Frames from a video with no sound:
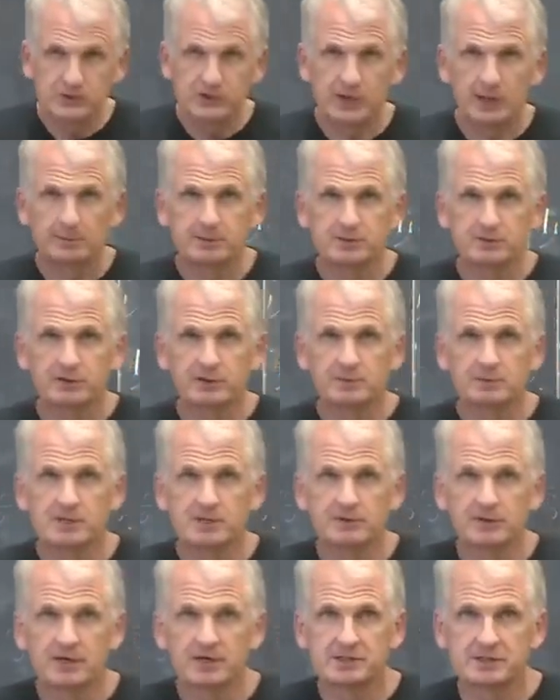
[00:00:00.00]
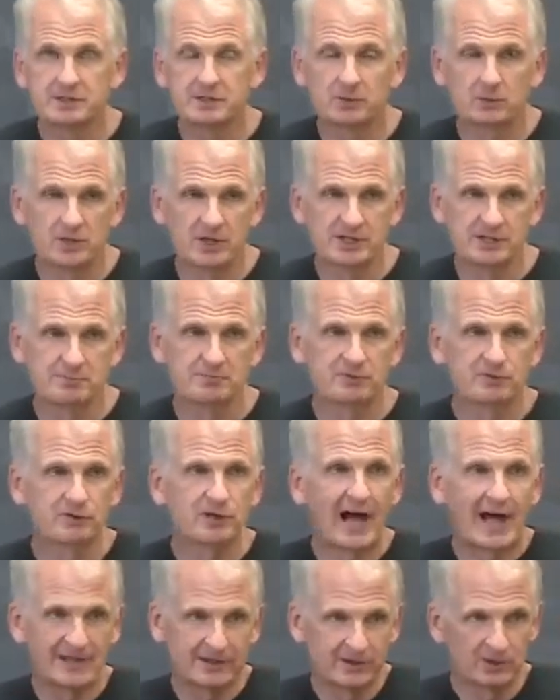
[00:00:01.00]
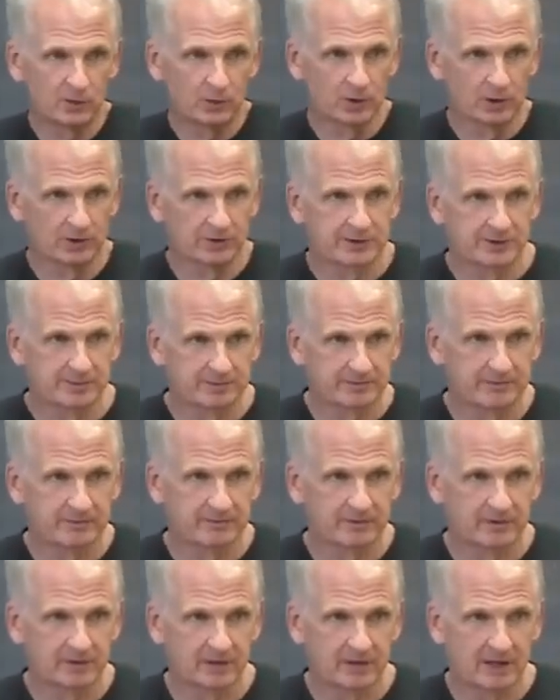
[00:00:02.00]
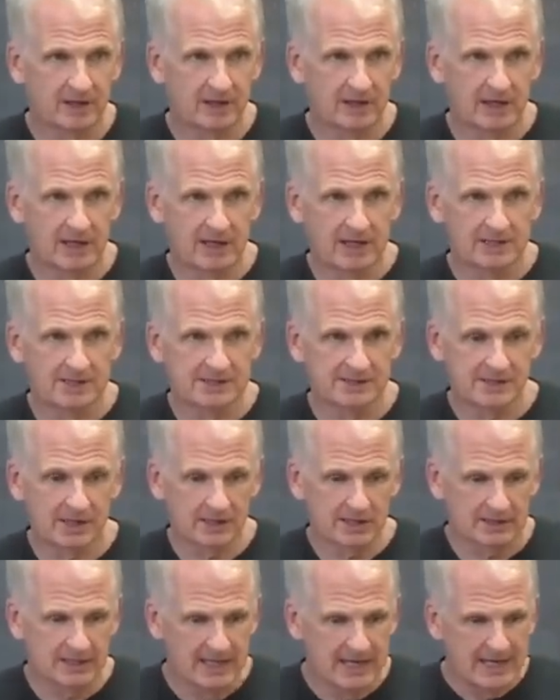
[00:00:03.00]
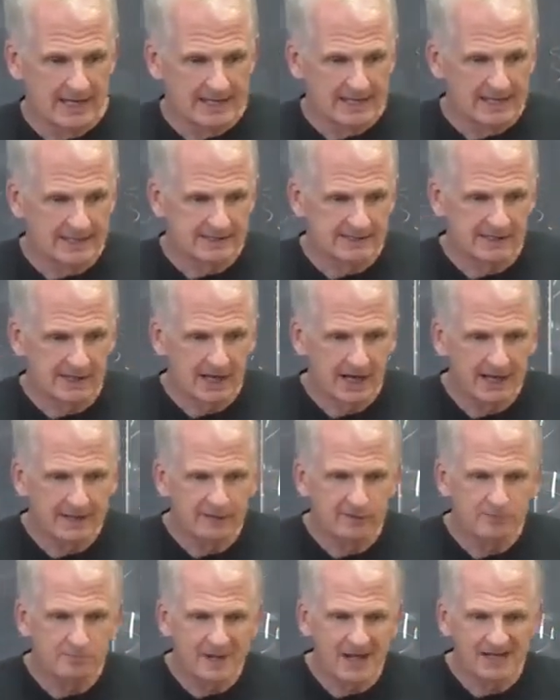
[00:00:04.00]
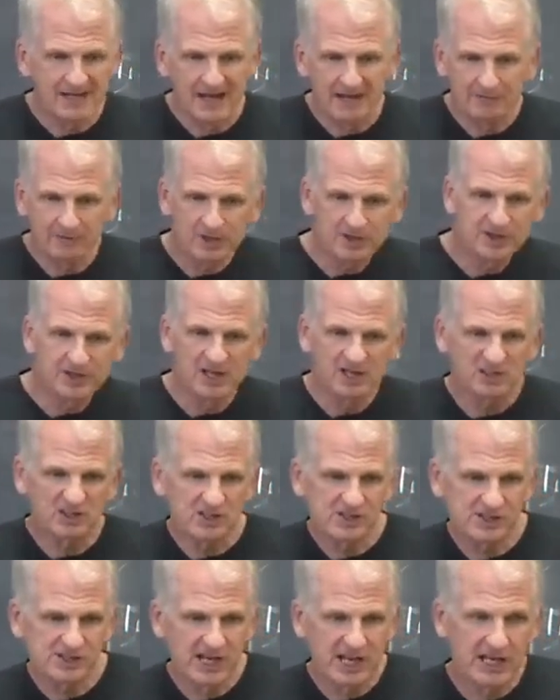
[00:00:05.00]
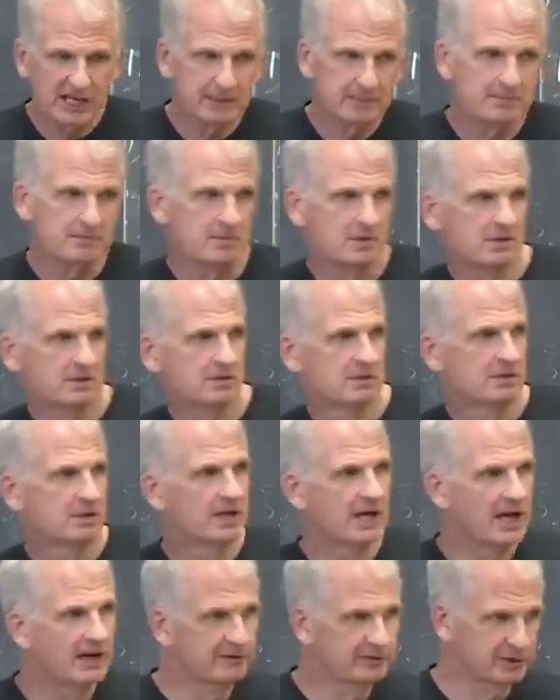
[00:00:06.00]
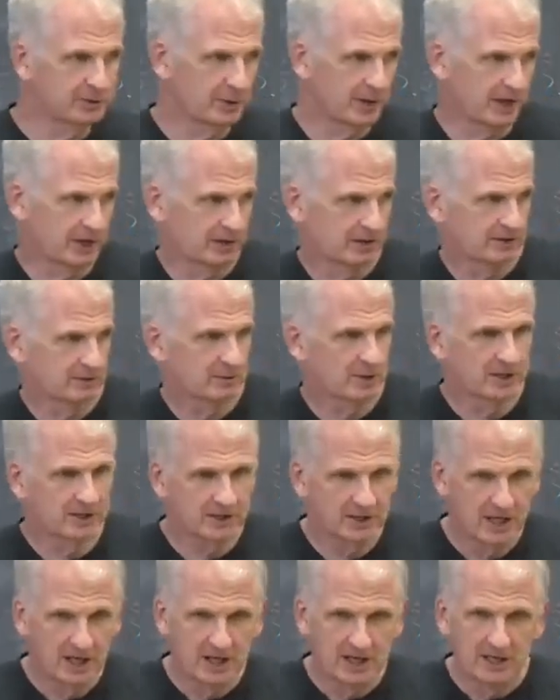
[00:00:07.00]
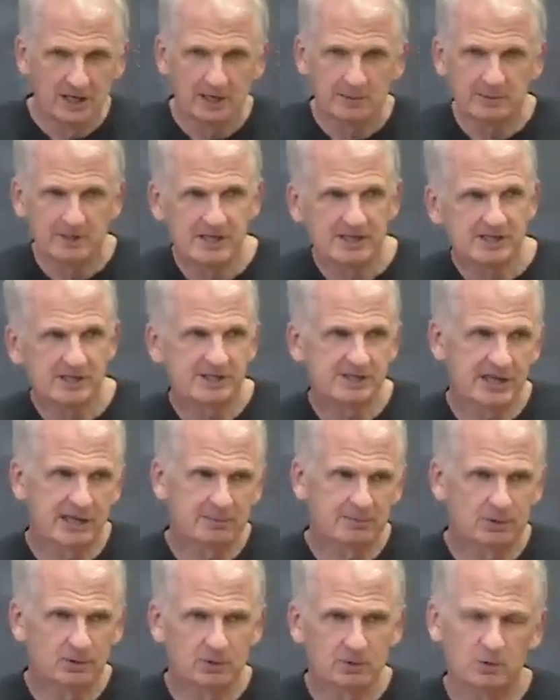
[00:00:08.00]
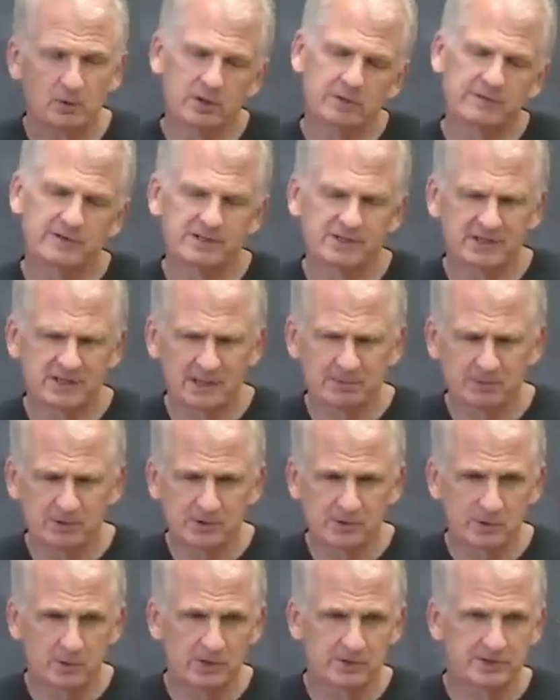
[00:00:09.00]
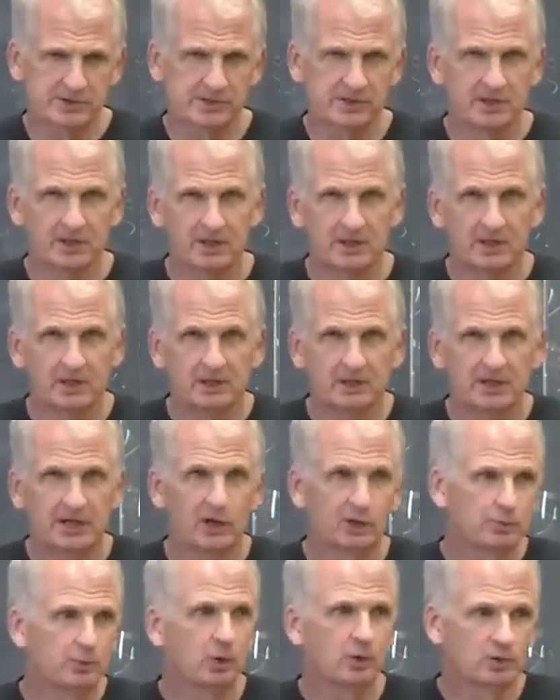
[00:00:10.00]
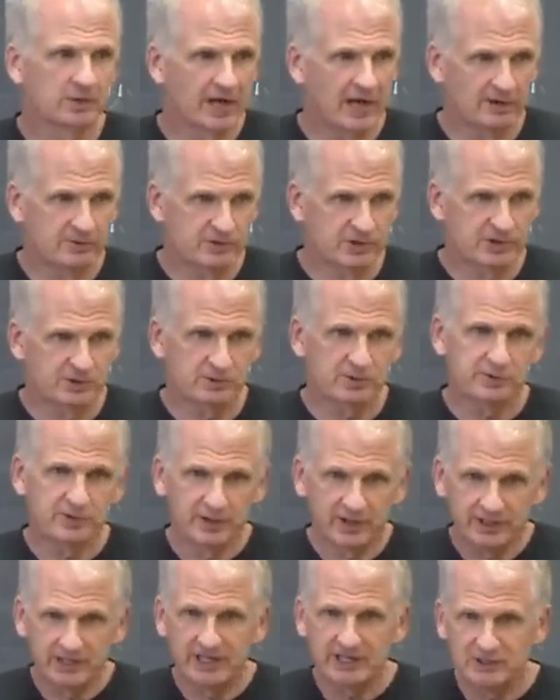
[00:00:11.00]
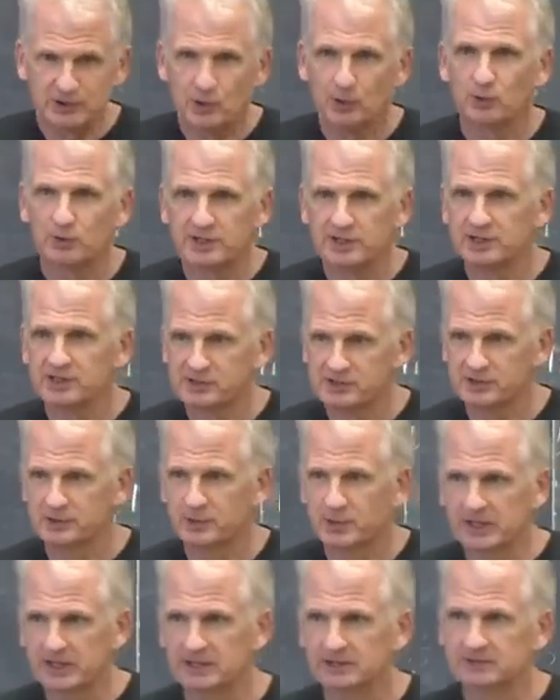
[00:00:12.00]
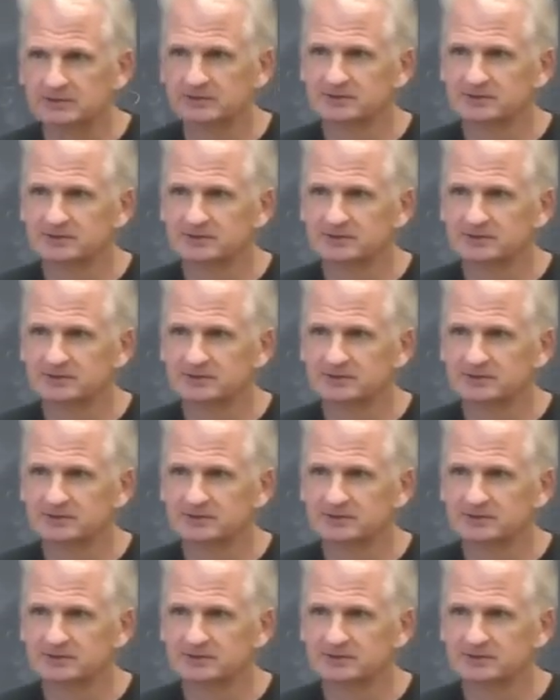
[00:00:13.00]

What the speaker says: Thomas Friedman's phrase, it's flattened the world. It's kind of made everything the same everywhere, right? I mean, one of his examples was airport lounges, which frankly I don't think is a great